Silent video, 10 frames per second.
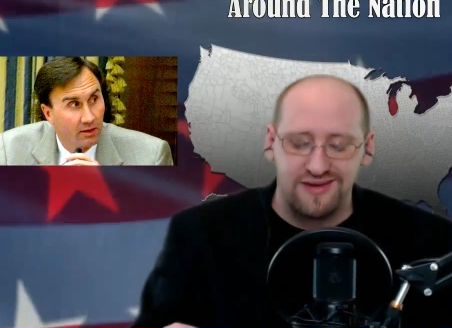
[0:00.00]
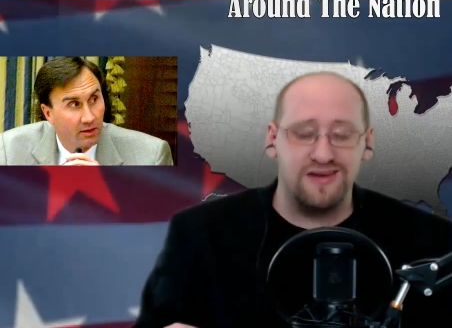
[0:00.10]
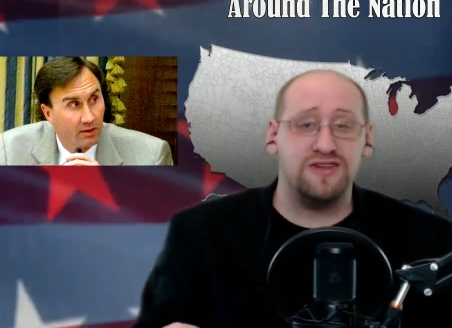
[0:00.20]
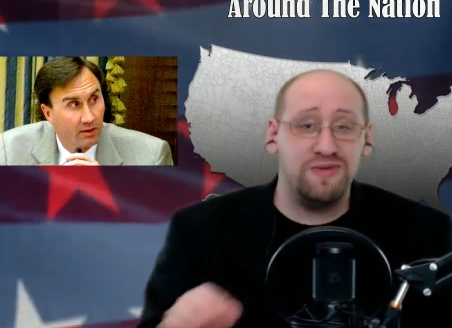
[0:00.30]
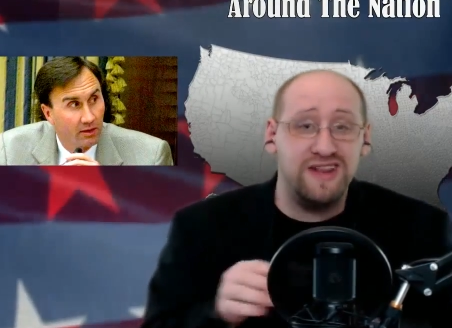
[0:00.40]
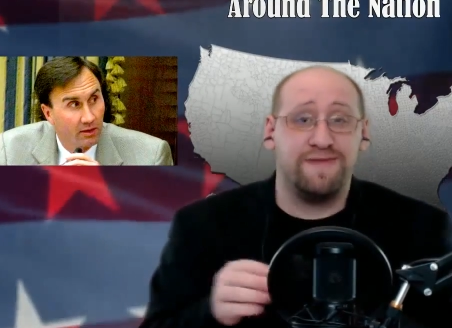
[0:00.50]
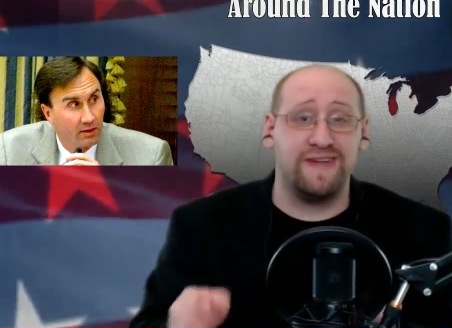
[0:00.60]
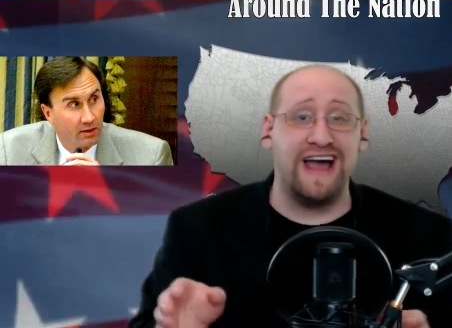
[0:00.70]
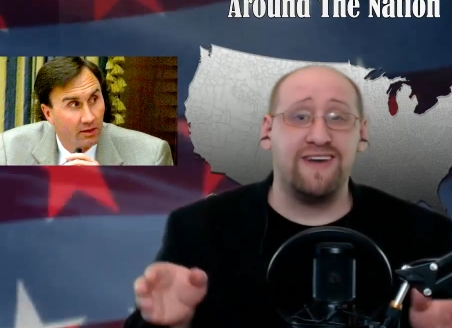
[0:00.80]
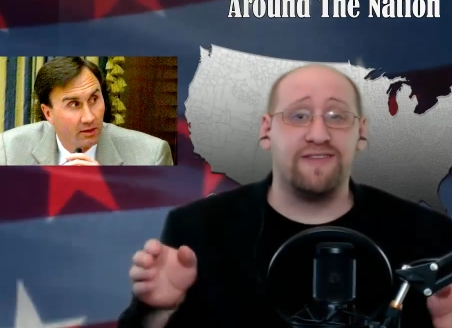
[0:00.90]
Speaker 1: You mean the
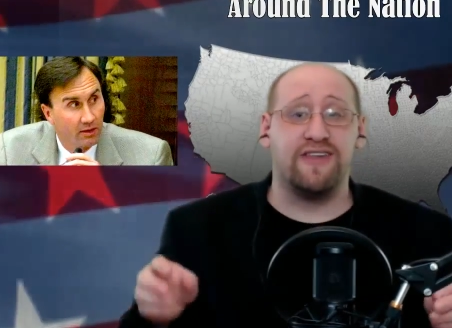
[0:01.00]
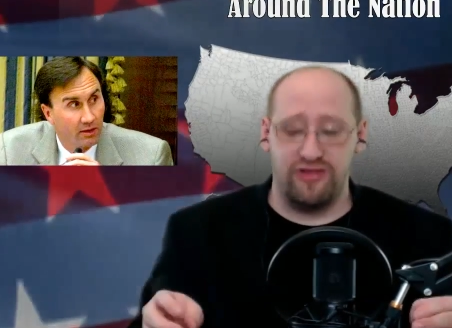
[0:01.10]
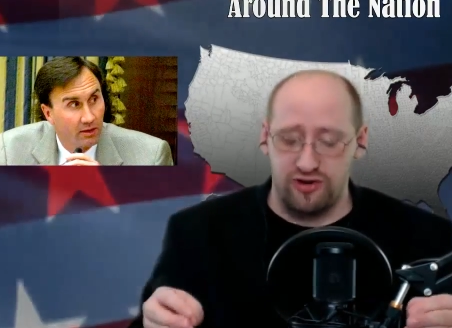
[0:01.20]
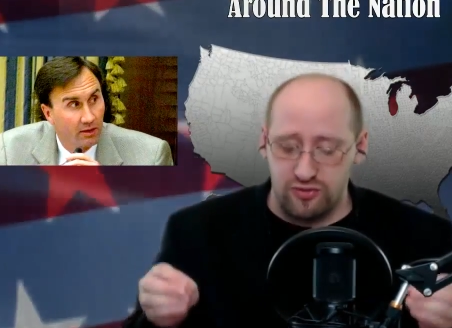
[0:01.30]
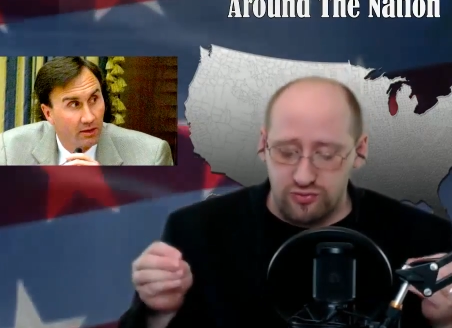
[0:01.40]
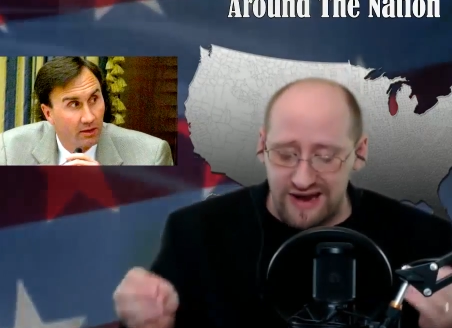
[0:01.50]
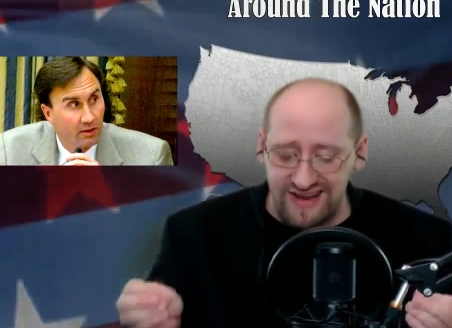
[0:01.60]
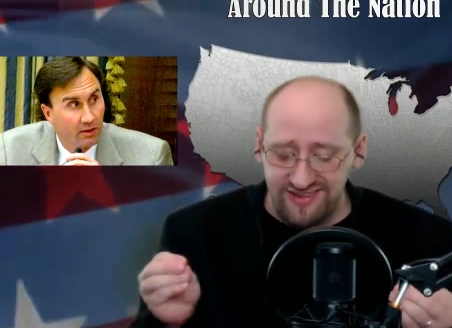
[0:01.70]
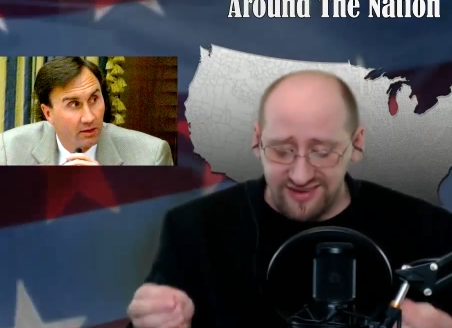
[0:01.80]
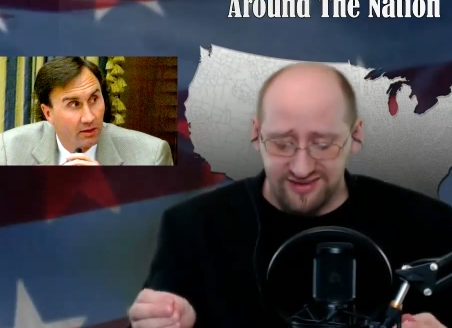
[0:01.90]
flag of Southern
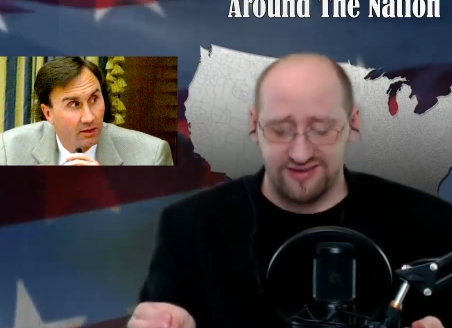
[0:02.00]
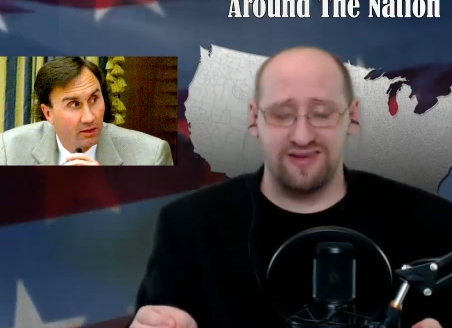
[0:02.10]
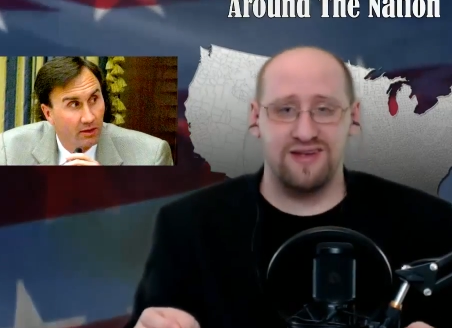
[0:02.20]
racists?